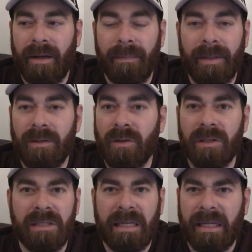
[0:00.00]
I mean, you can
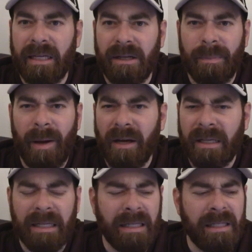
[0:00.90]
stick it in your
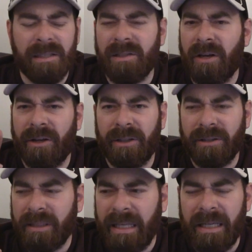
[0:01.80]
pocket, it's not going to
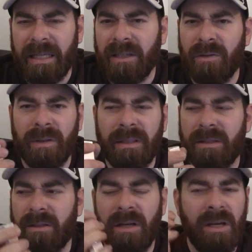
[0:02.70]
leak, you can
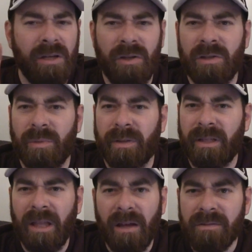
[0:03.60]
use it with
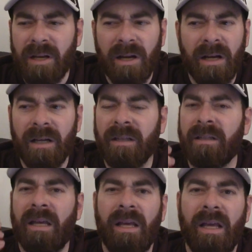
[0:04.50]
gloves on.